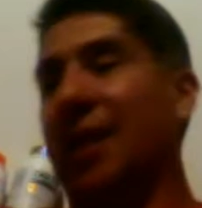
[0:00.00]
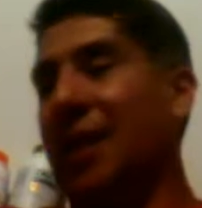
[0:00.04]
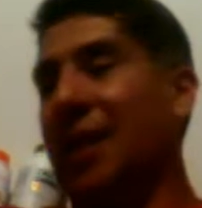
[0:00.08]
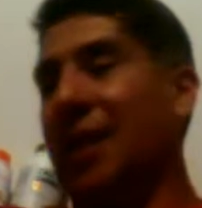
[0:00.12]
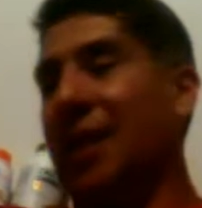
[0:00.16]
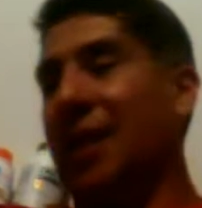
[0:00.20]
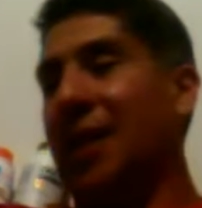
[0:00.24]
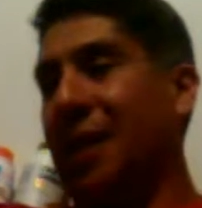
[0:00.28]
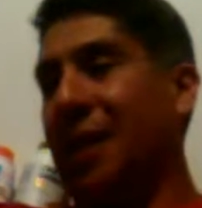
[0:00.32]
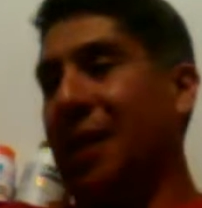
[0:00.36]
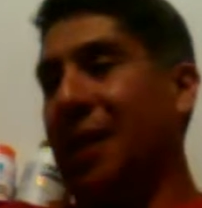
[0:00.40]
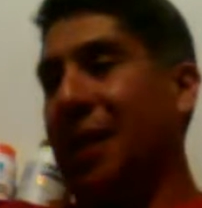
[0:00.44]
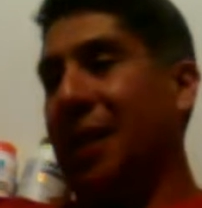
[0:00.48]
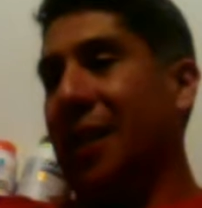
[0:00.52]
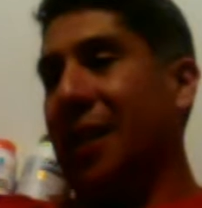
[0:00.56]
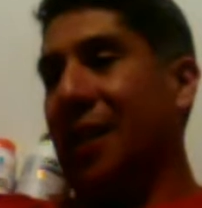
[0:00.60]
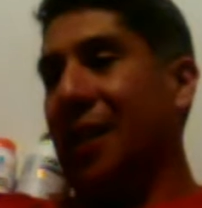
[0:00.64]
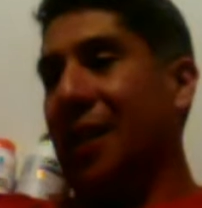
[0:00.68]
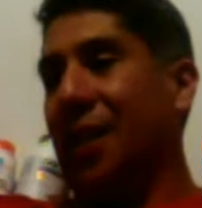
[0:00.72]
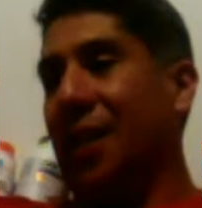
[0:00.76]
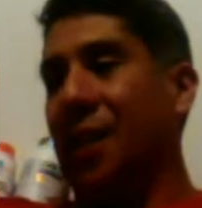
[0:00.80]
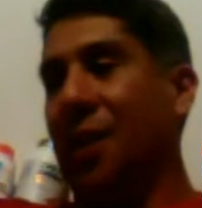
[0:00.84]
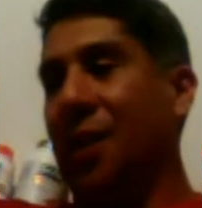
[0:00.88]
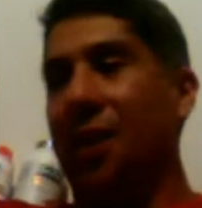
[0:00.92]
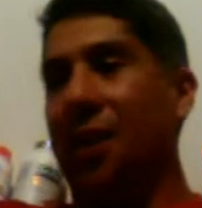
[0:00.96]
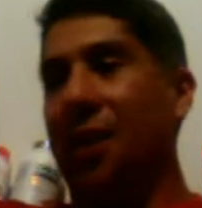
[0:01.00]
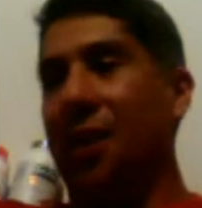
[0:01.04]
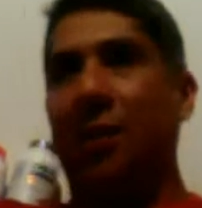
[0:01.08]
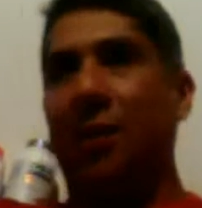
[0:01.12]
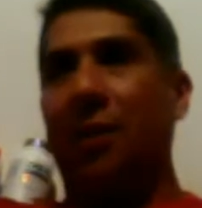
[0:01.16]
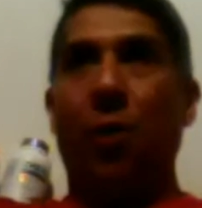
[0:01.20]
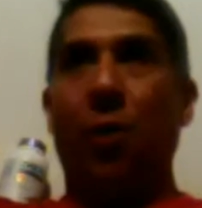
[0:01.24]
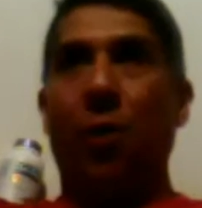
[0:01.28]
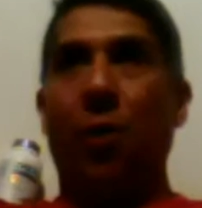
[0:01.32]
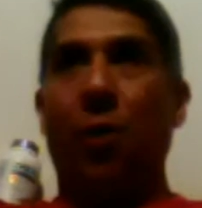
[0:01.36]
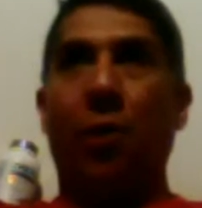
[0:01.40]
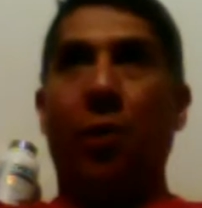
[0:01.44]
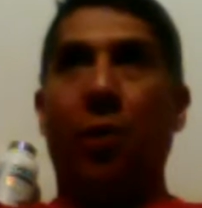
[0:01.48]
that this
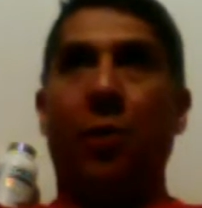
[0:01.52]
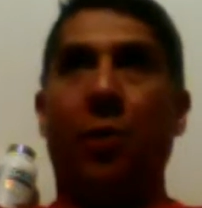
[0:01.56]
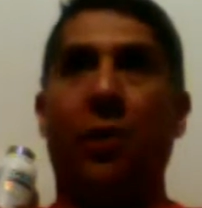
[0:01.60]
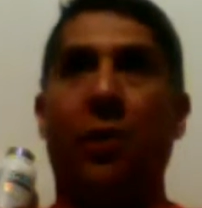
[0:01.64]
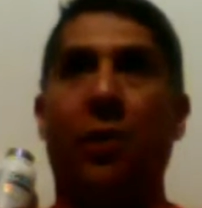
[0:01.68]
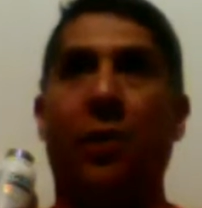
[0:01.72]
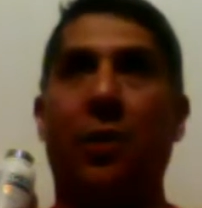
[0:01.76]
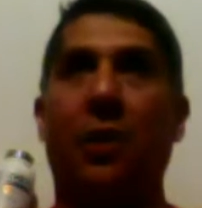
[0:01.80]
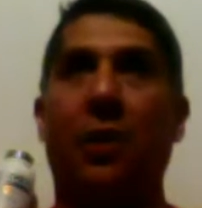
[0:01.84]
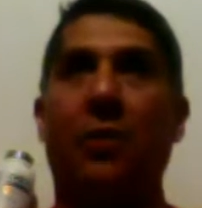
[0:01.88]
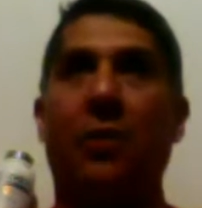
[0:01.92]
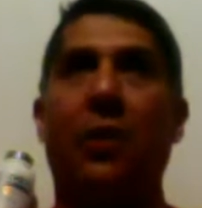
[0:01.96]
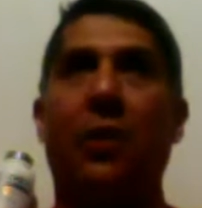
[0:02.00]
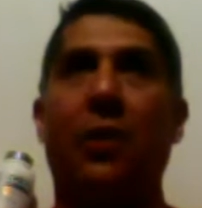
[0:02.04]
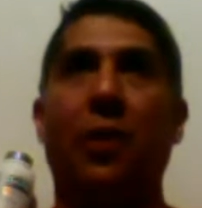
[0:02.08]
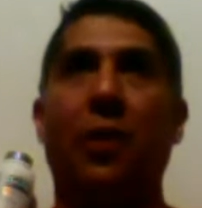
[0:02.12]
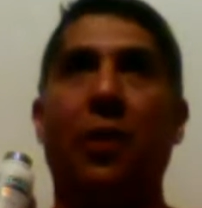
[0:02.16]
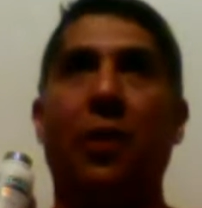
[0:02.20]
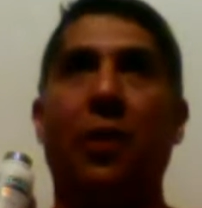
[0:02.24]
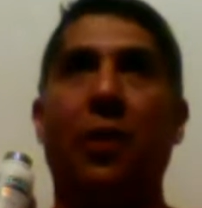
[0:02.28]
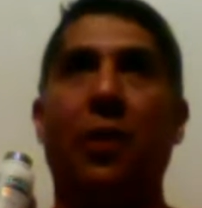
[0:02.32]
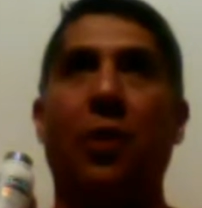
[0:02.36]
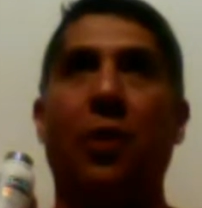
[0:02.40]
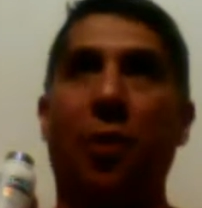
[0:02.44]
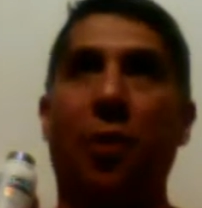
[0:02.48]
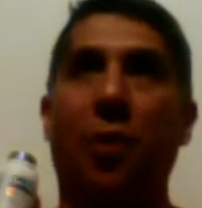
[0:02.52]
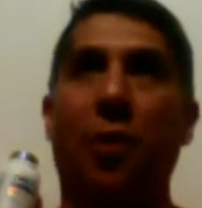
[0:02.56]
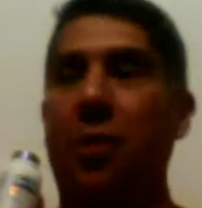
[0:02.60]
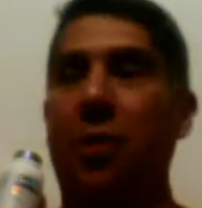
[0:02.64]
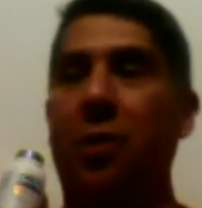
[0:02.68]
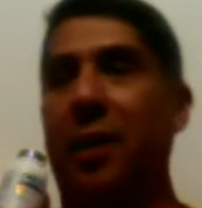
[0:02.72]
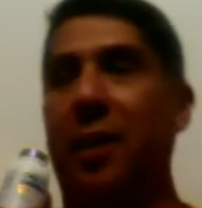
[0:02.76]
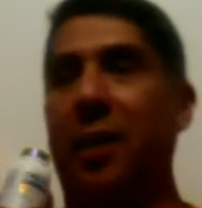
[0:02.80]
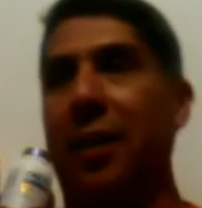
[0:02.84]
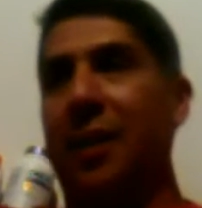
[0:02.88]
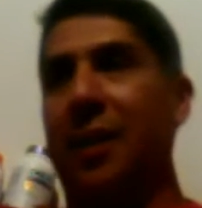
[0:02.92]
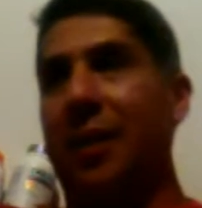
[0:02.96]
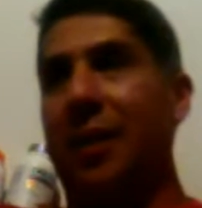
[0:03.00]
girls, the TV show
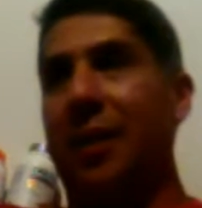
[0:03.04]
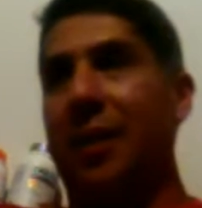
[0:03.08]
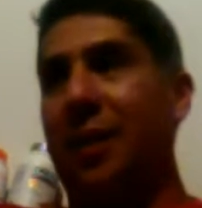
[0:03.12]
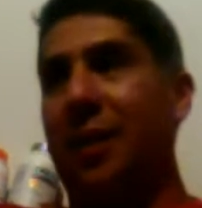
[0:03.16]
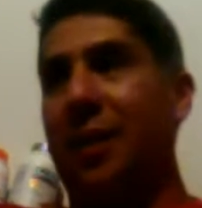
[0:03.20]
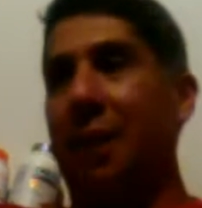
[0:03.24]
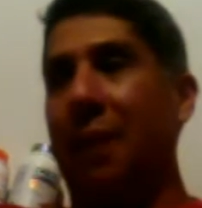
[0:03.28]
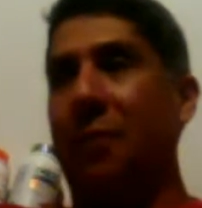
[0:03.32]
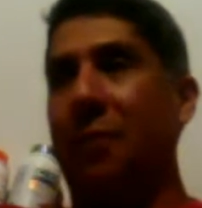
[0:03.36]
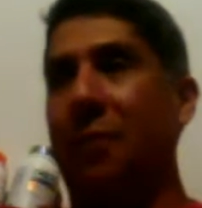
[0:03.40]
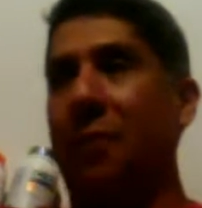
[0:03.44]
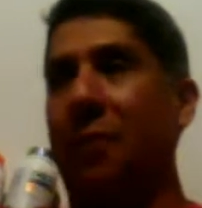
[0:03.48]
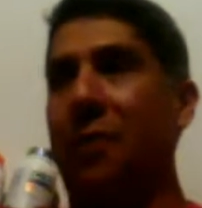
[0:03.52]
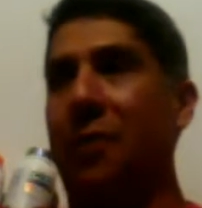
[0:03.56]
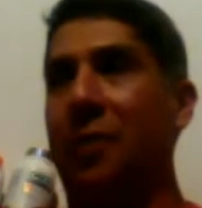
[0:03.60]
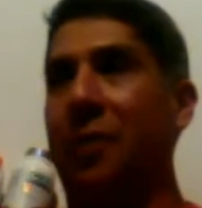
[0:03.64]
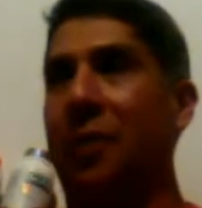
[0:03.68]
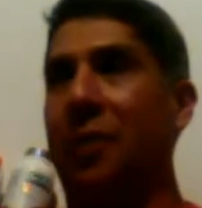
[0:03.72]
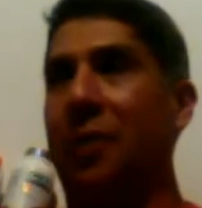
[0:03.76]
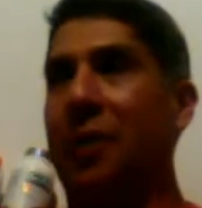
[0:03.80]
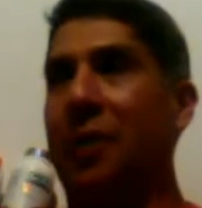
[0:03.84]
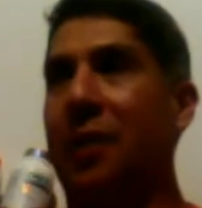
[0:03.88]
Girls, like the type of